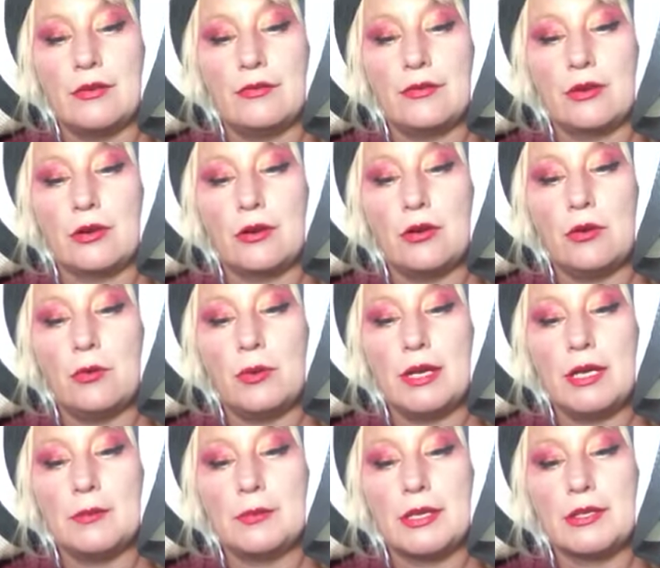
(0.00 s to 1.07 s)
For a whole
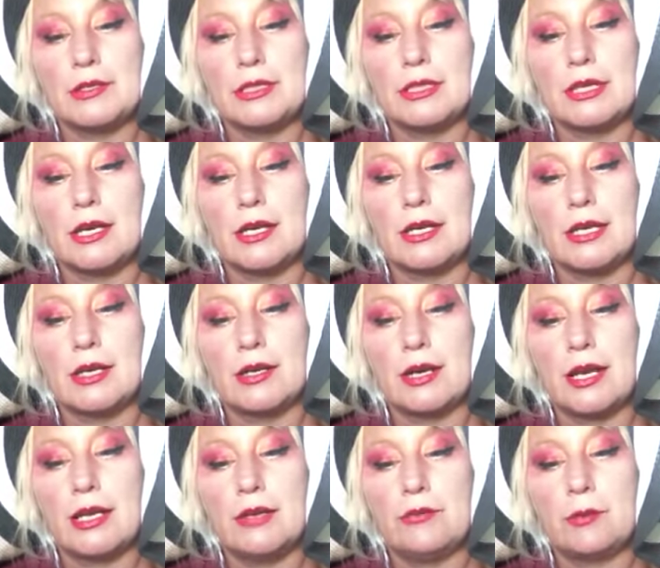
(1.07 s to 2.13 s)
week, mother did not hear
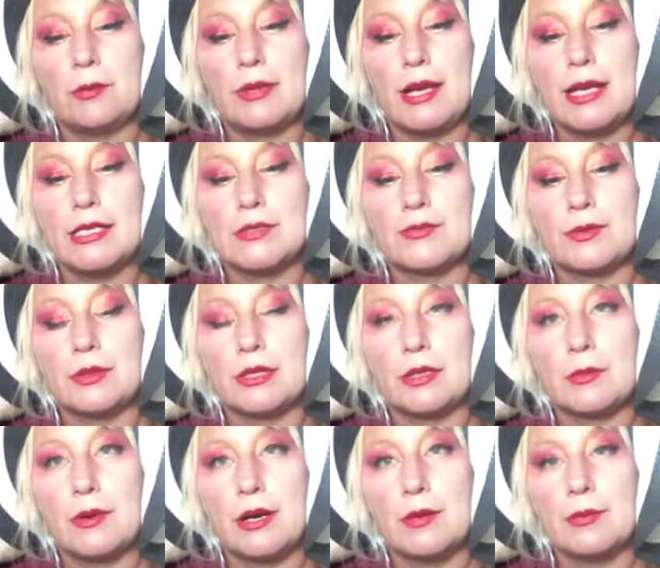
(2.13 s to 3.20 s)
any replies from the
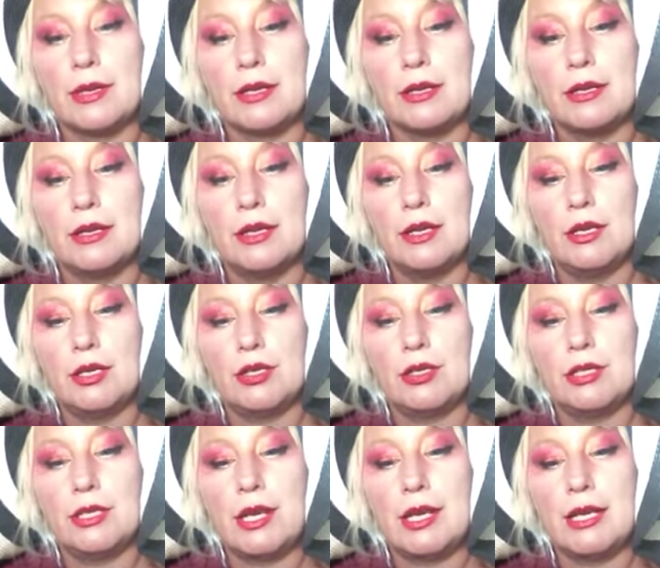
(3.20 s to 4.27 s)
department,
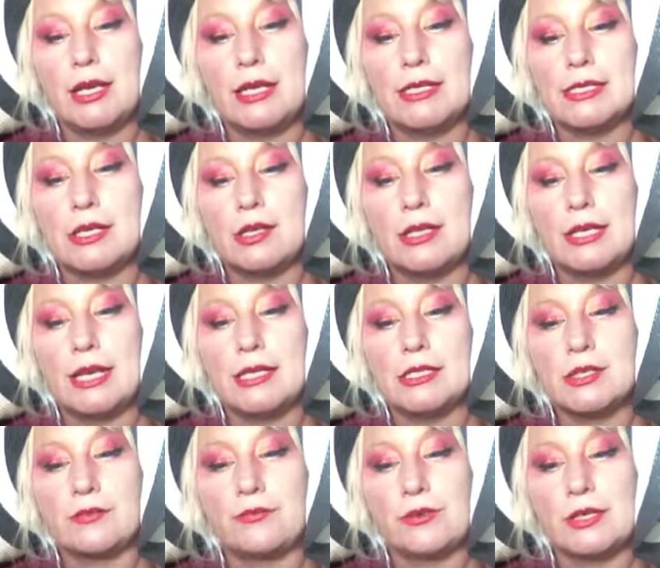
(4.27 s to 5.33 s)
could not get a solid
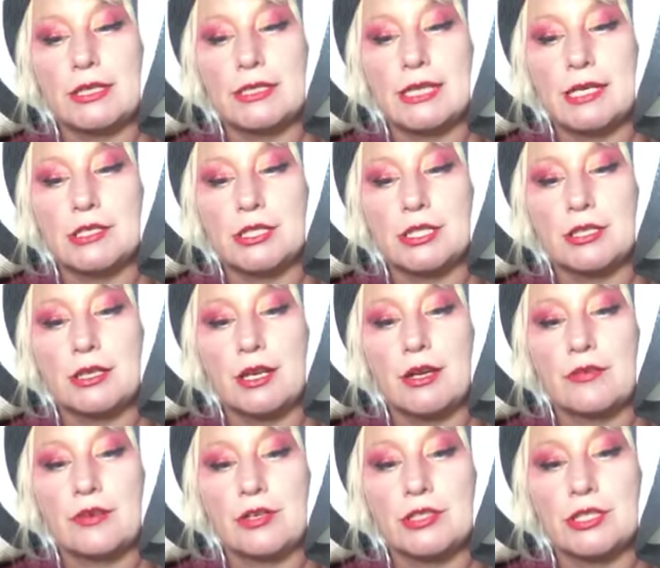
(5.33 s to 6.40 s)
answer for detention
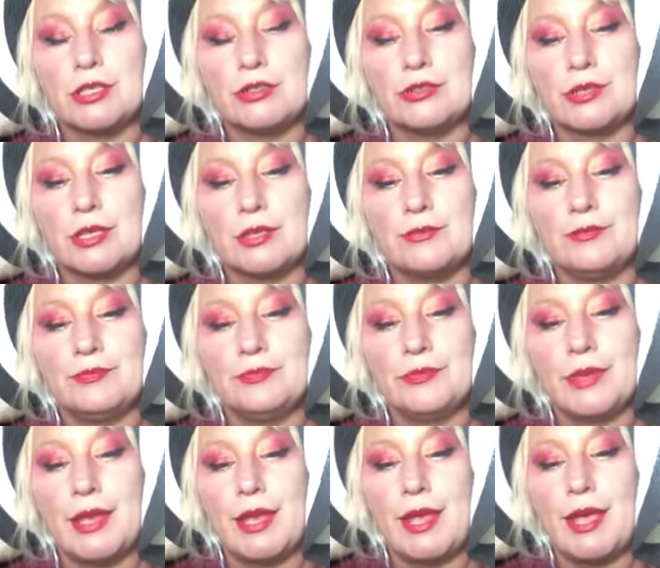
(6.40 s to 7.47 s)
of her children,
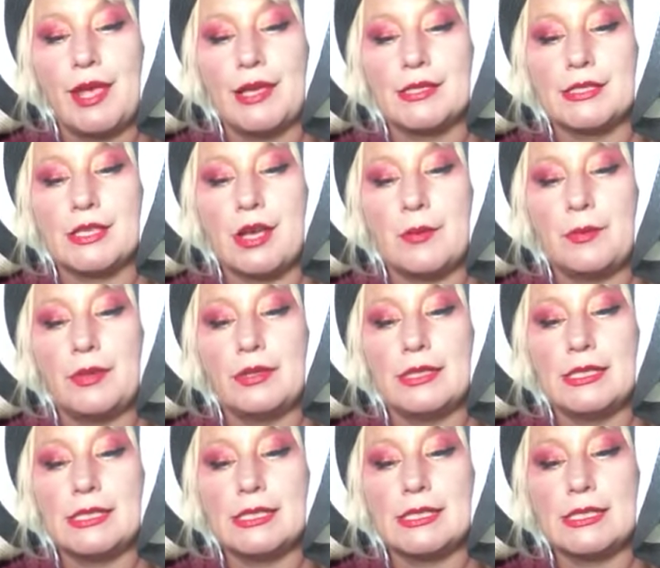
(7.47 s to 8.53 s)
and sought
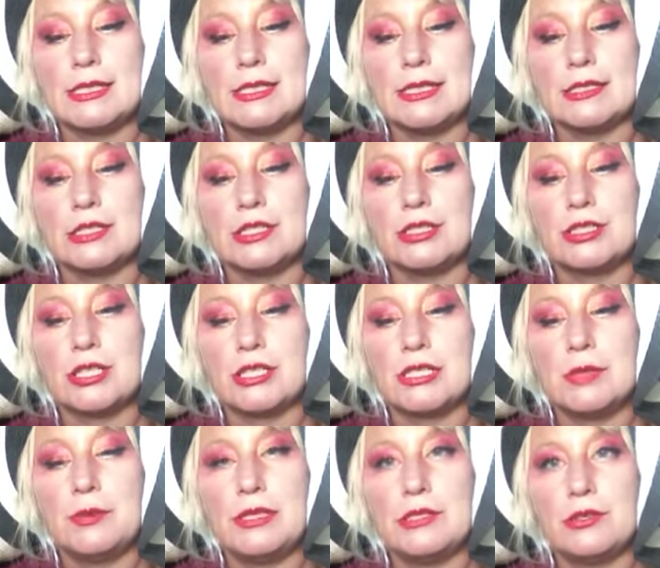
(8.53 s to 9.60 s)
police assistance
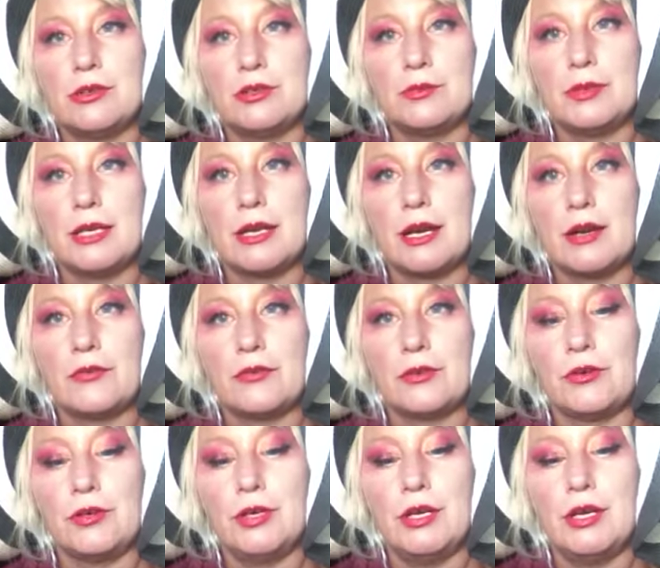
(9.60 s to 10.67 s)
just to be told, be
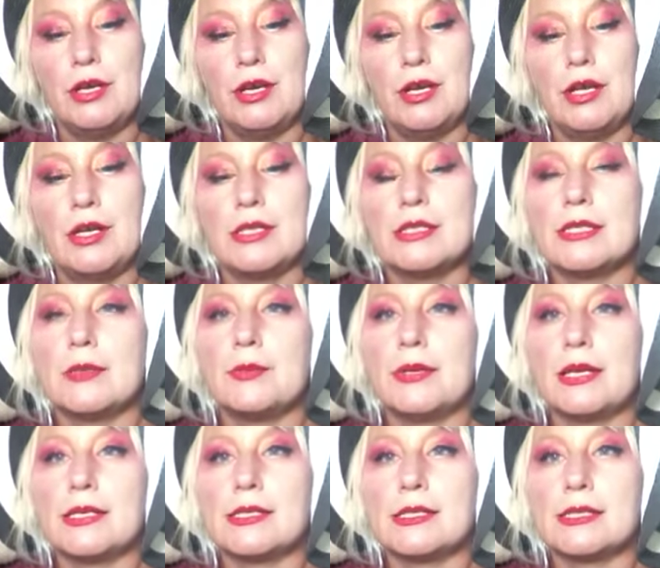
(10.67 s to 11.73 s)
careful.
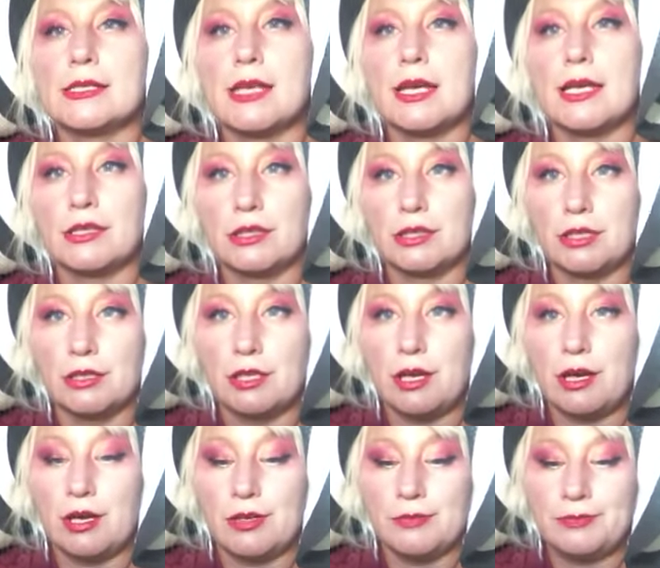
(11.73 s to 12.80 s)
CPS is like the
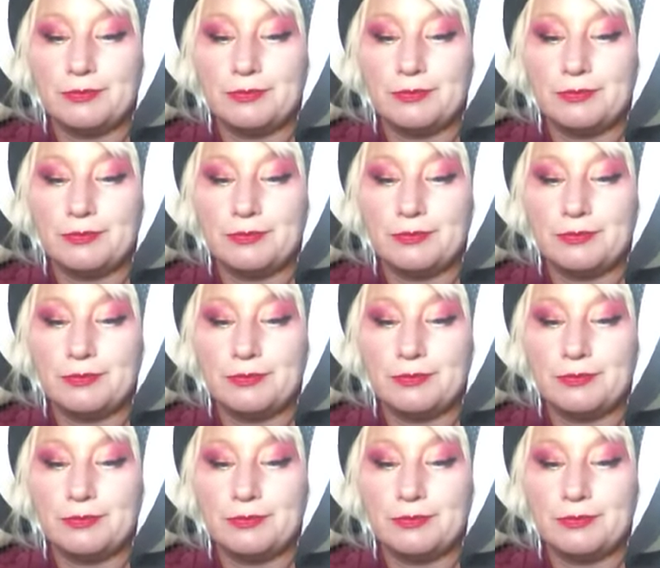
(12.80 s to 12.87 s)
law.